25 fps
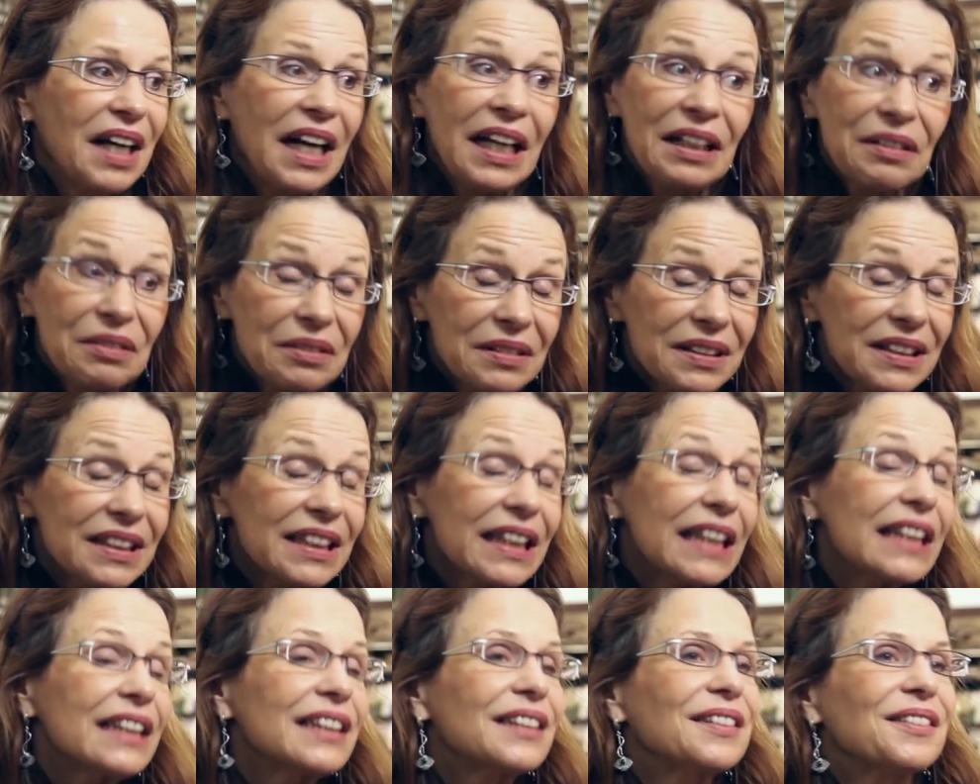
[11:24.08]
don't
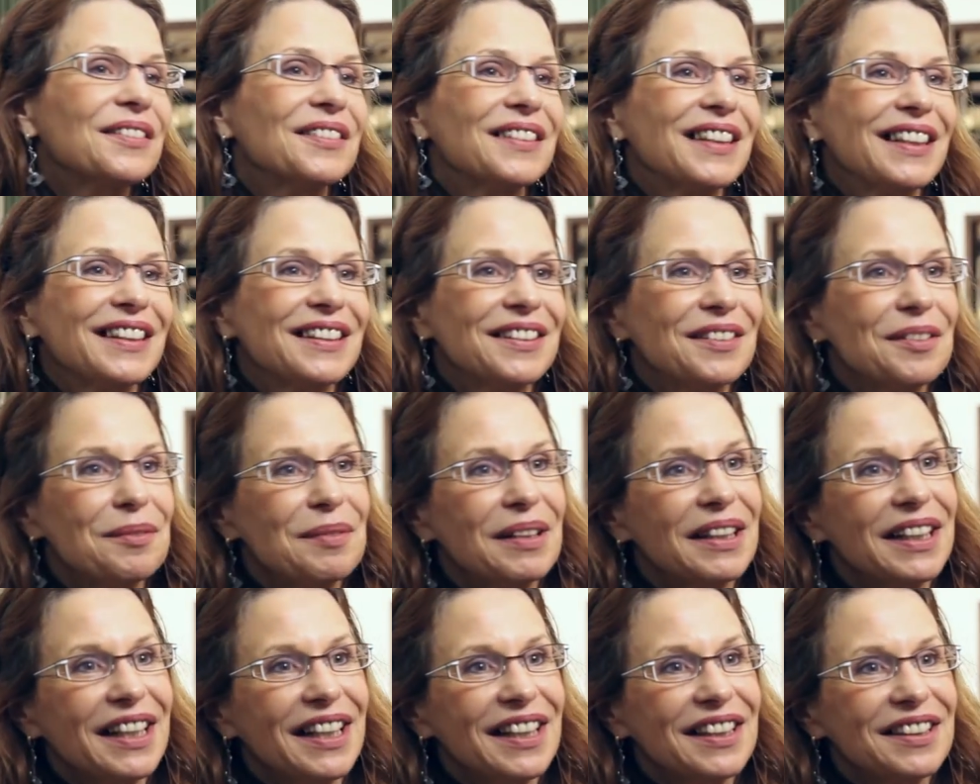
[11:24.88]
think so that so
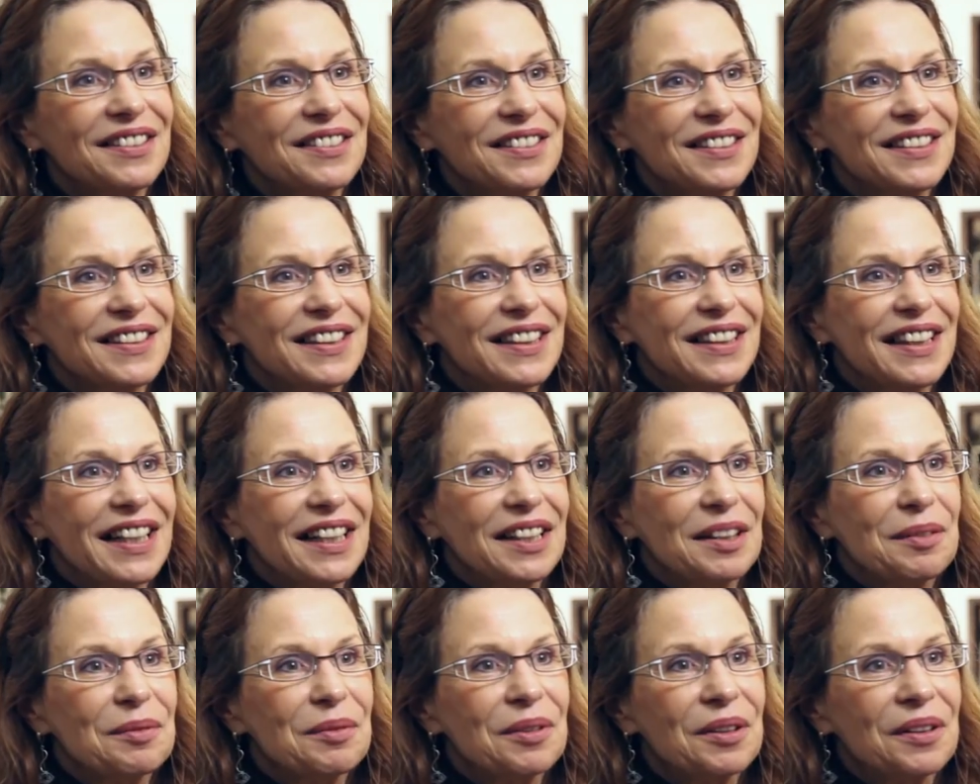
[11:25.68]
many are interested
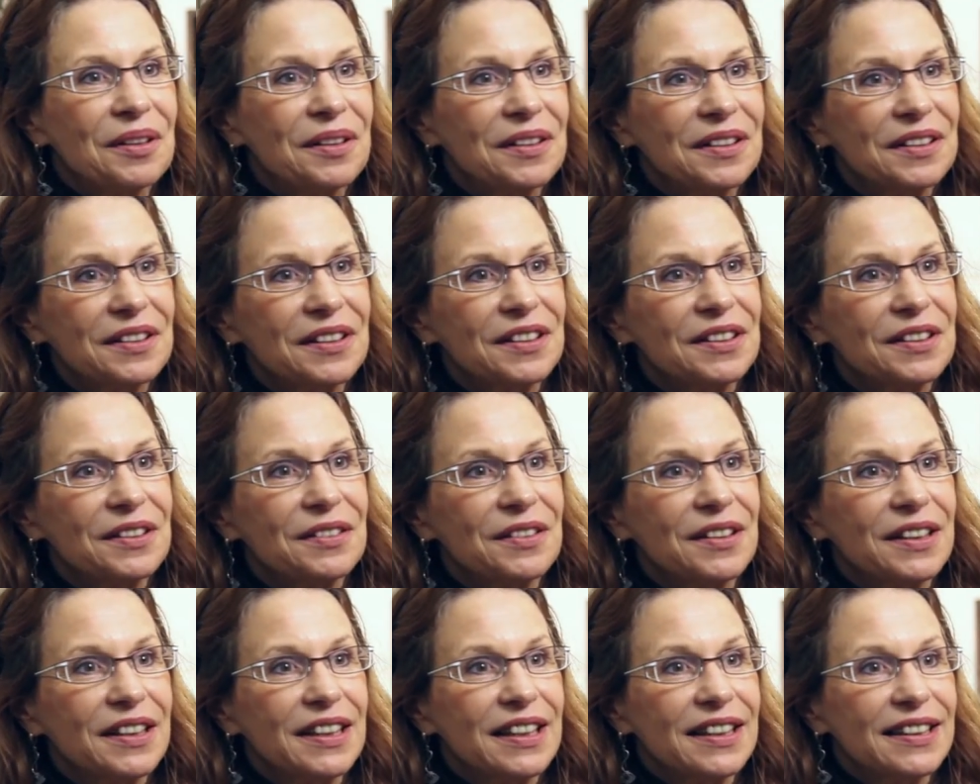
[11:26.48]
anymore in Christian
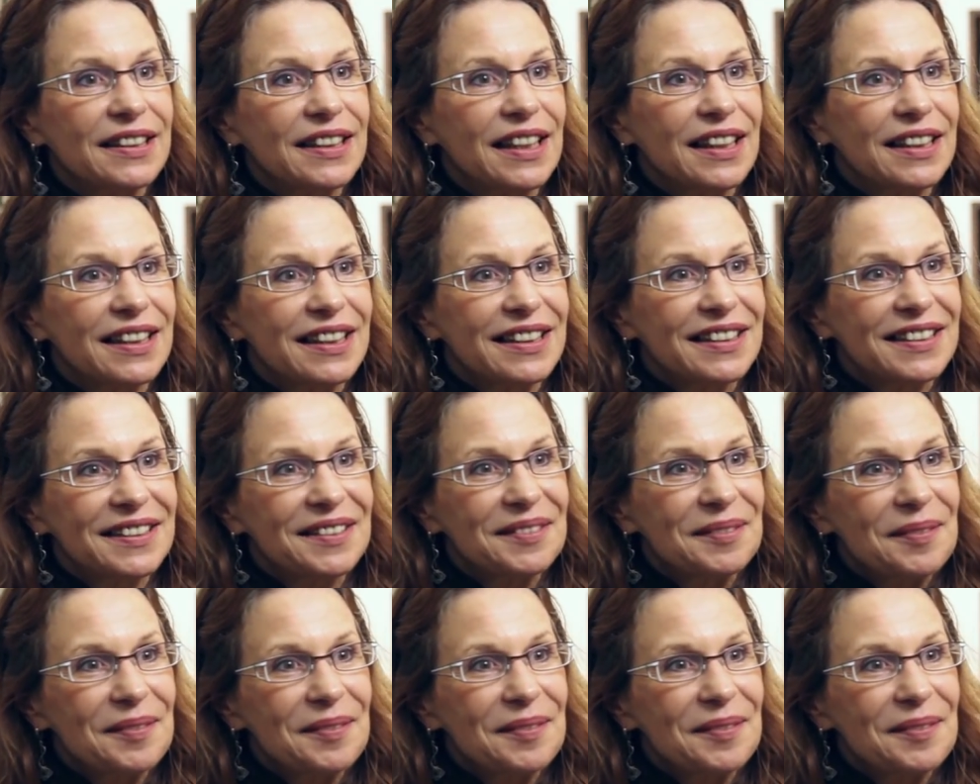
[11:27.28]
Oriental Studies.